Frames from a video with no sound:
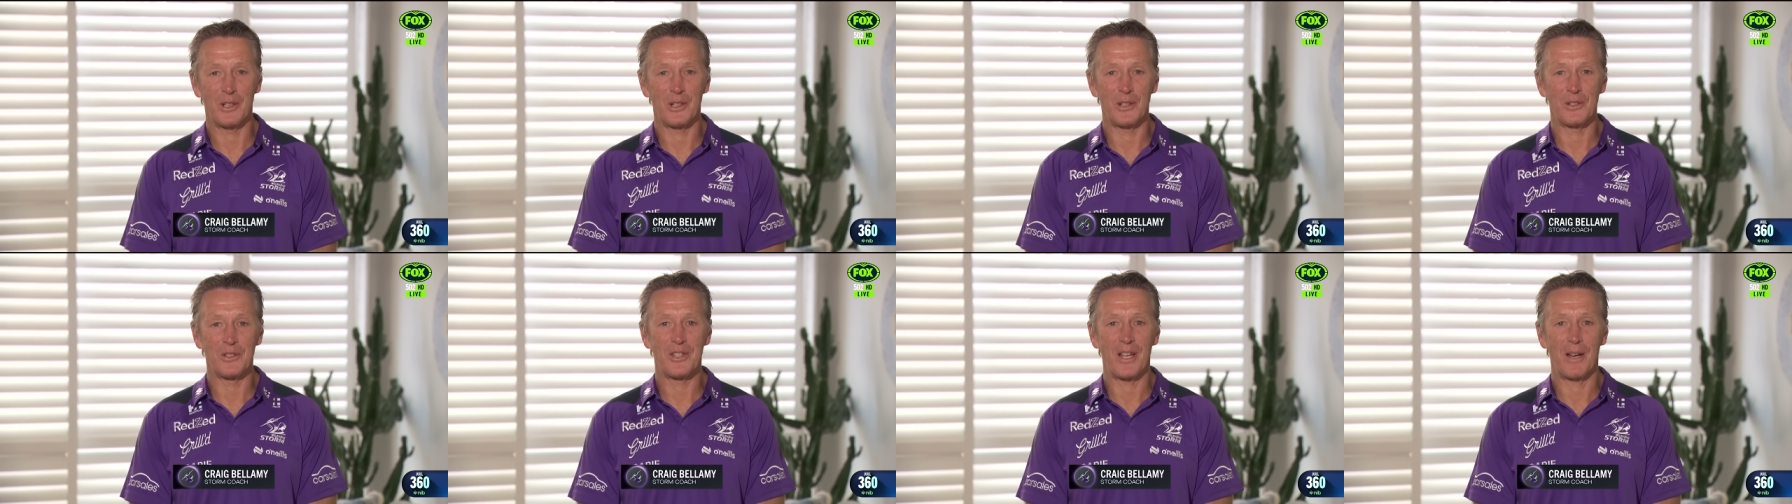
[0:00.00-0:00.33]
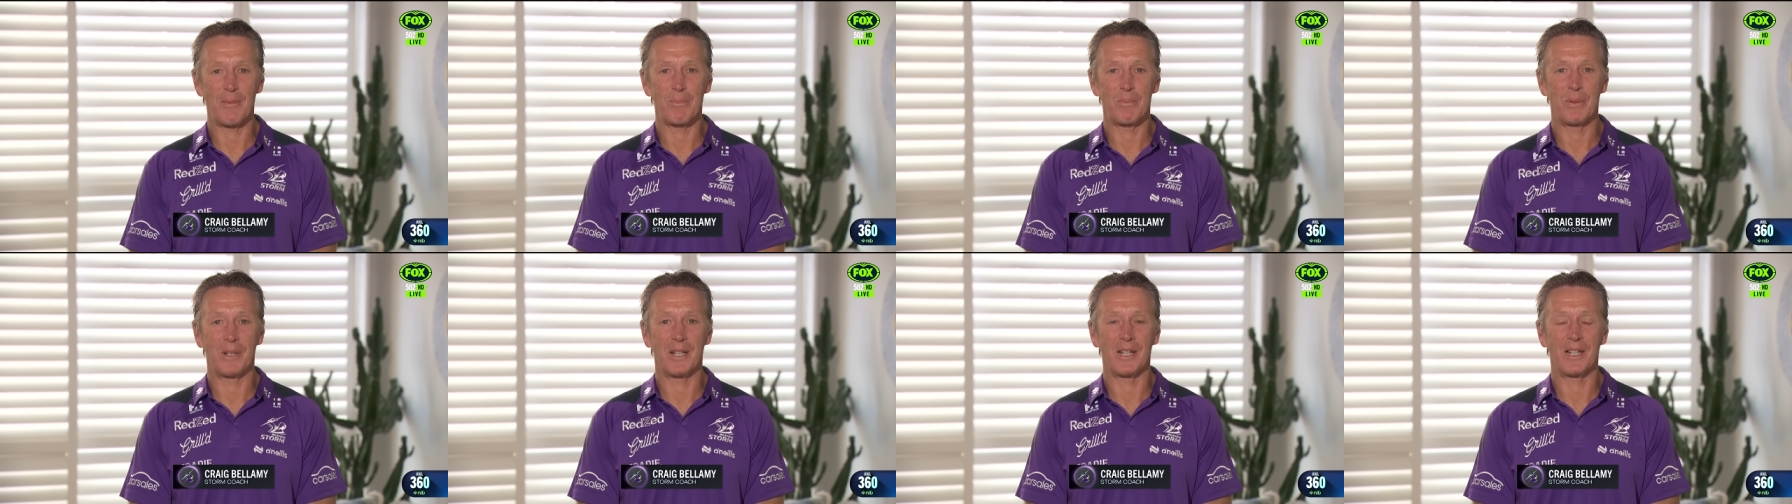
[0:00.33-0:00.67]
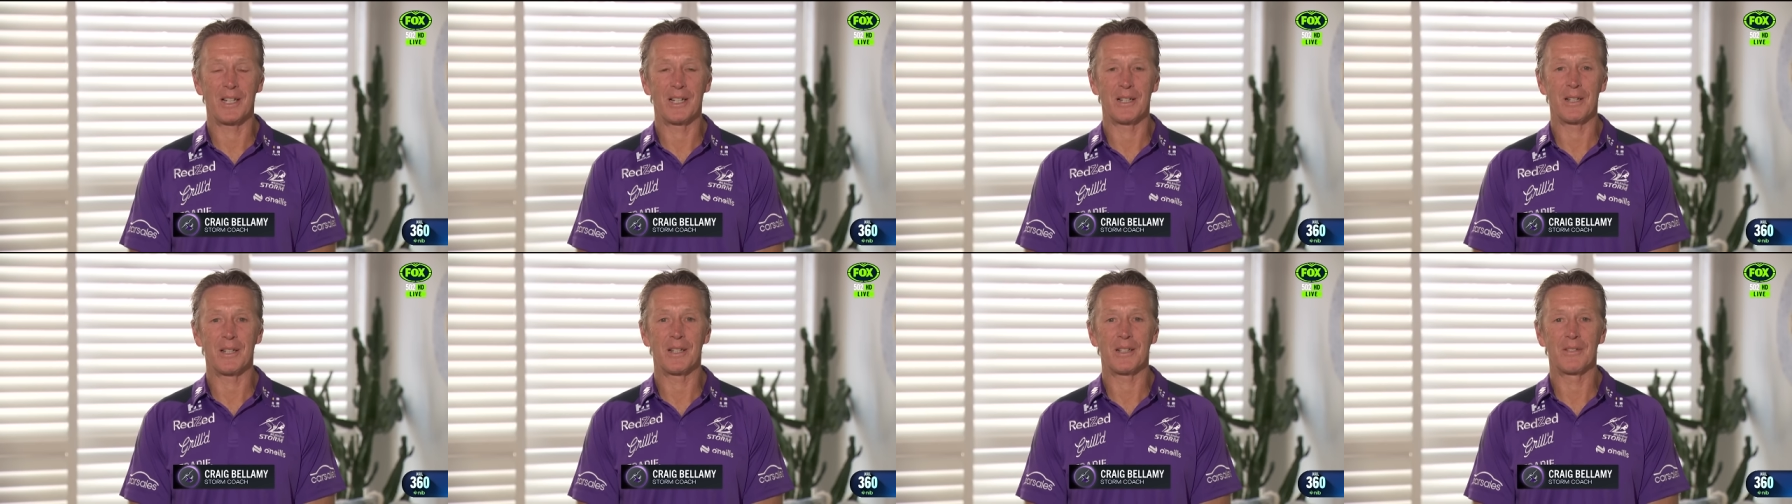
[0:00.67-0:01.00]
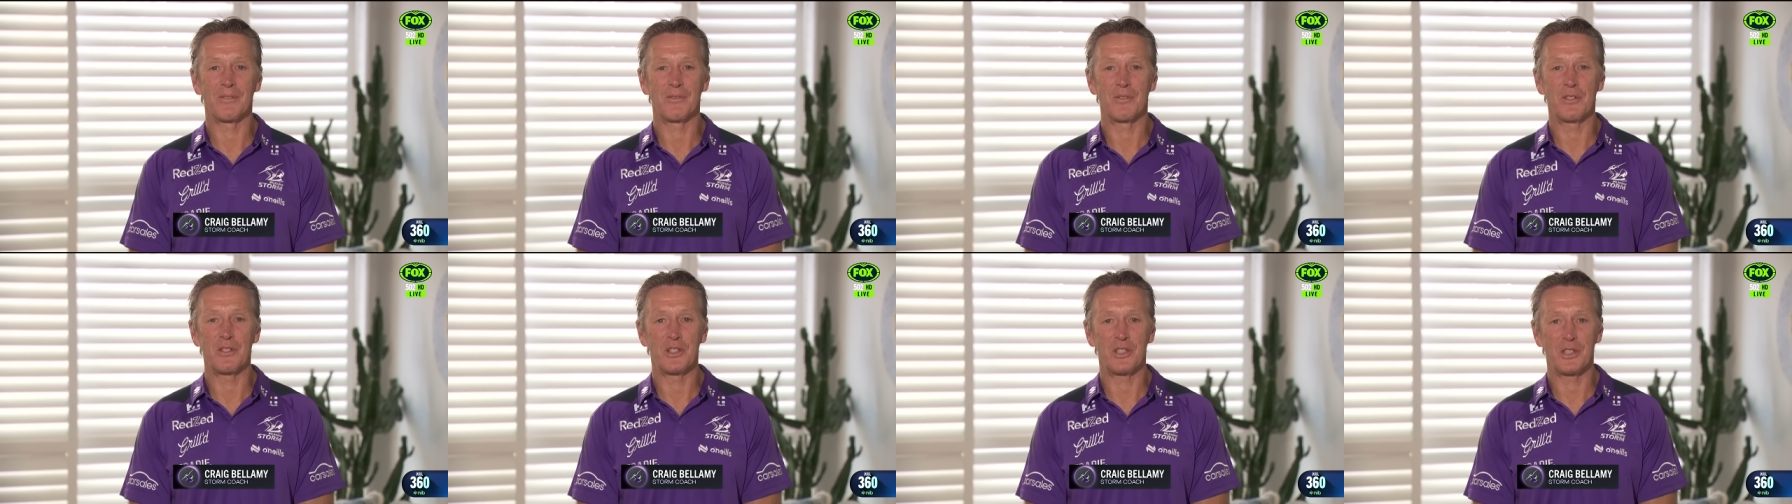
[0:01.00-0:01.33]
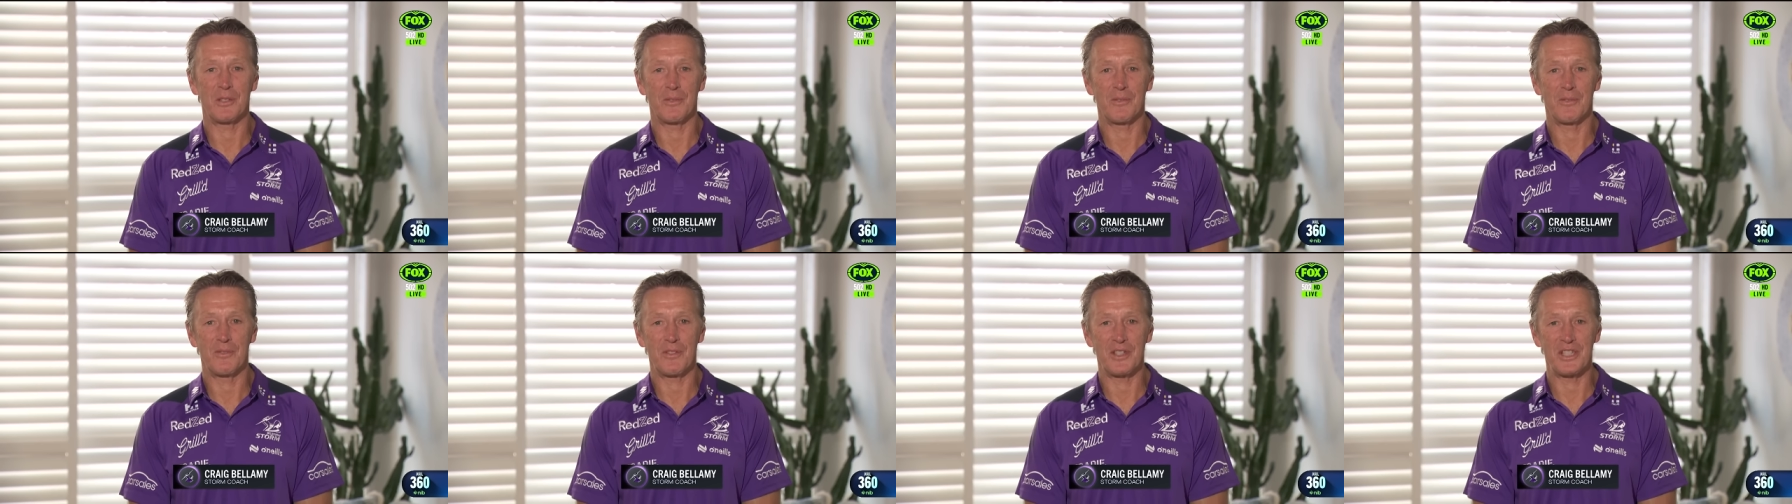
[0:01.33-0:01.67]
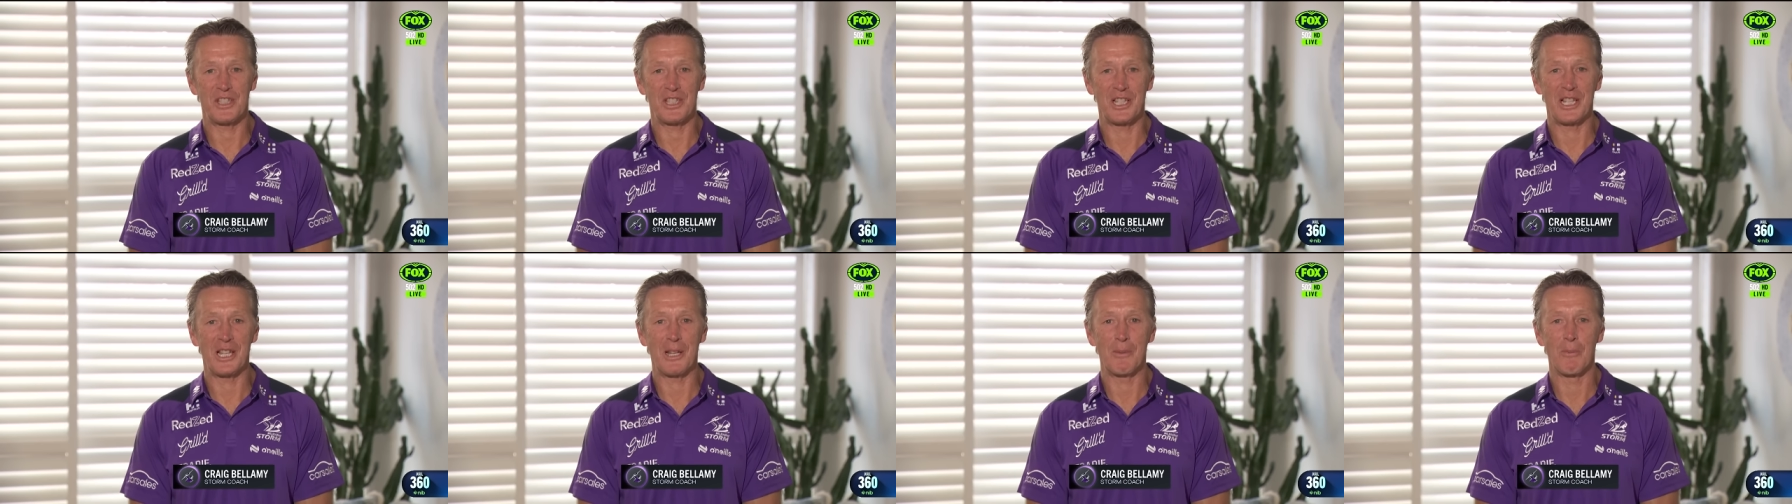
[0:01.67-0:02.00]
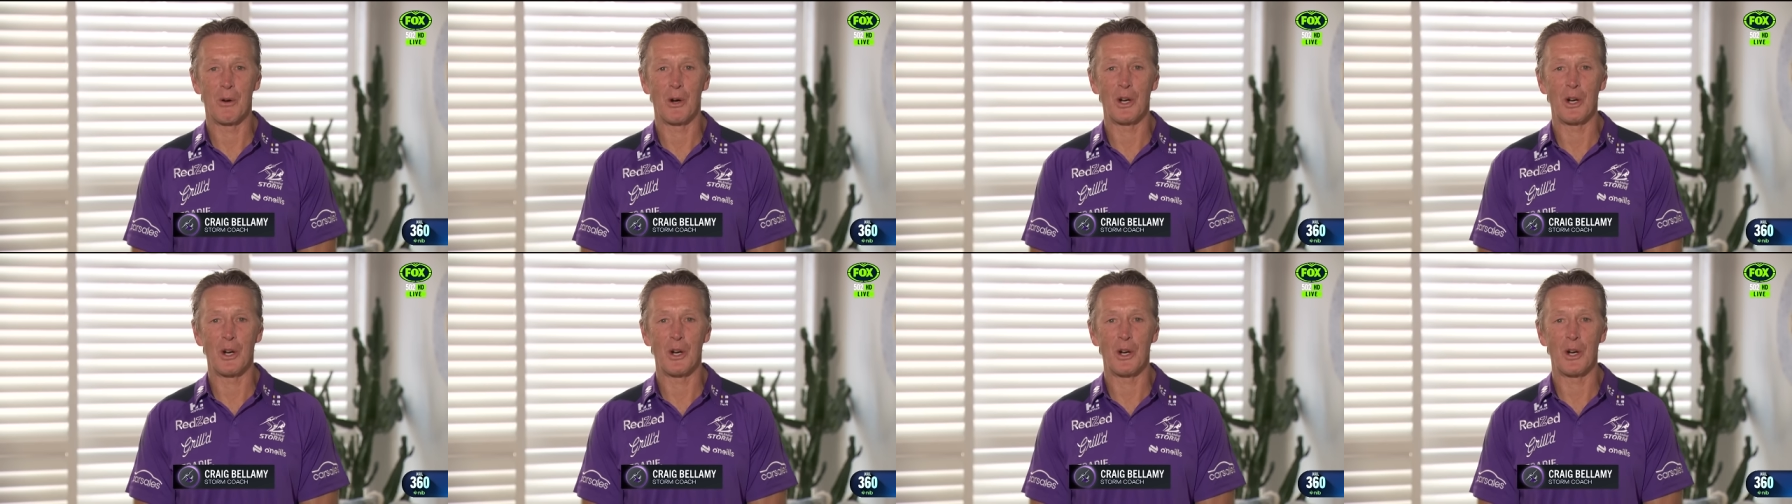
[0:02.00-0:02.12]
I was up uh, vis- visiting